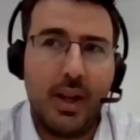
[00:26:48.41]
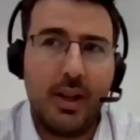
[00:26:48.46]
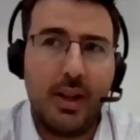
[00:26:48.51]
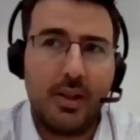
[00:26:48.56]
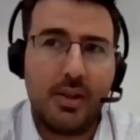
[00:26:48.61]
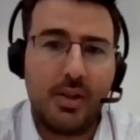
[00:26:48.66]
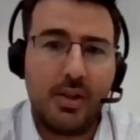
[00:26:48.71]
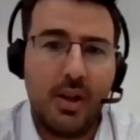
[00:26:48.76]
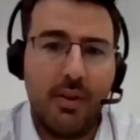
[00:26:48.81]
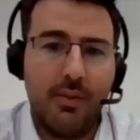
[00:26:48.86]

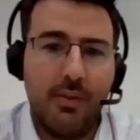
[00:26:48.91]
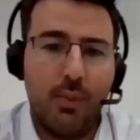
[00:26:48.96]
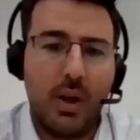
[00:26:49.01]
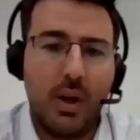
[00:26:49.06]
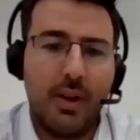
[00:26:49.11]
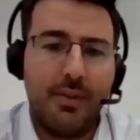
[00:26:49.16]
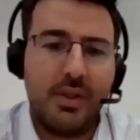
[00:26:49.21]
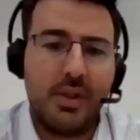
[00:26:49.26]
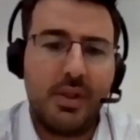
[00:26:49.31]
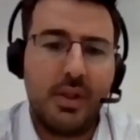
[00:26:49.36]
outside of what
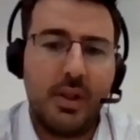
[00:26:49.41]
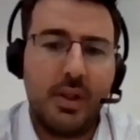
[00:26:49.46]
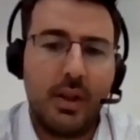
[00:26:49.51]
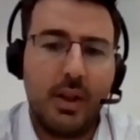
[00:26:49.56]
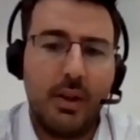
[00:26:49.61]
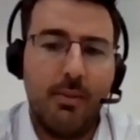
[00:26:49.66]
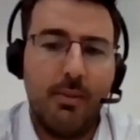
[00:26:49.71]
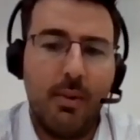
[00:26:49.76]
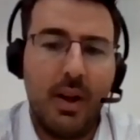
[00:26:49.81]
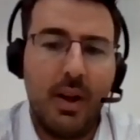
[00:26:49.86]
I've
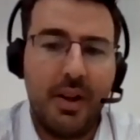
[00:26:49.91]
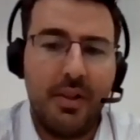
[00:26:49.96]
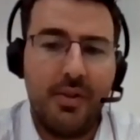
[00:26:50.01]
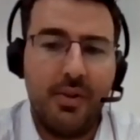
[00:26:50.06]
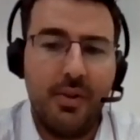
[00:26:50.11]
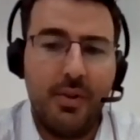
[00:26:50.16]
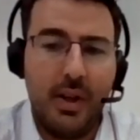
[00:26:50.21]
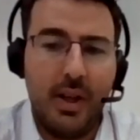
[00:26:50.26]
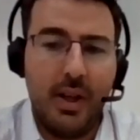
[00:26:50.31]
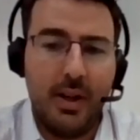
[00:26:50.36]
run
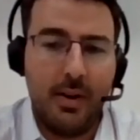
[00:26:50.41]
into